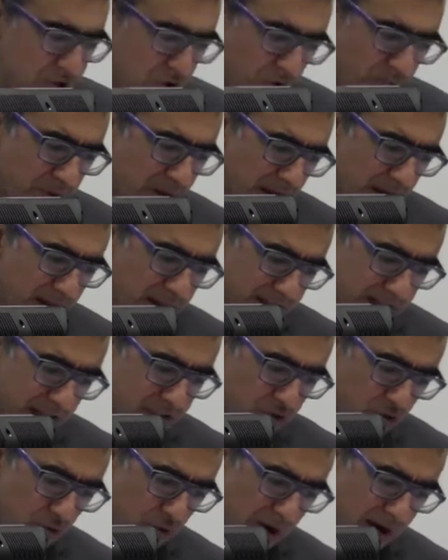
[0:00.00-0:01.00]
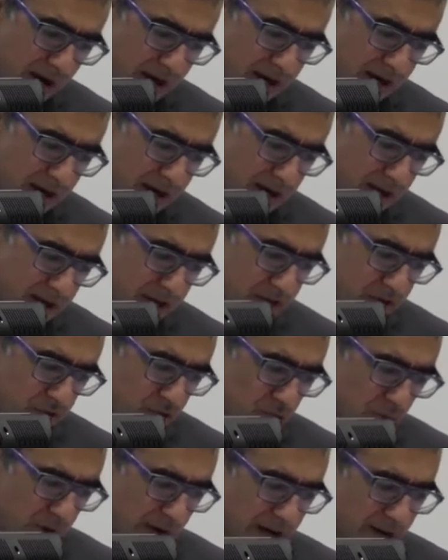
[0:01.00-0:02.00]
saw that you
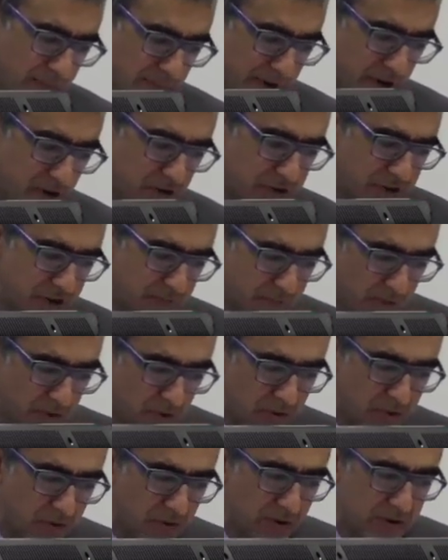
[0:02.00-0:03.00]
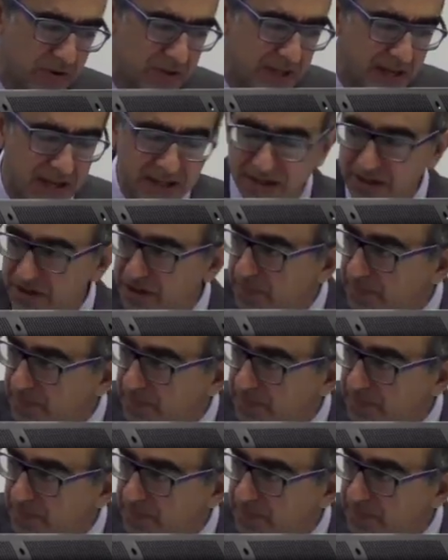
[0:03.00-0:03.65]
are merging models that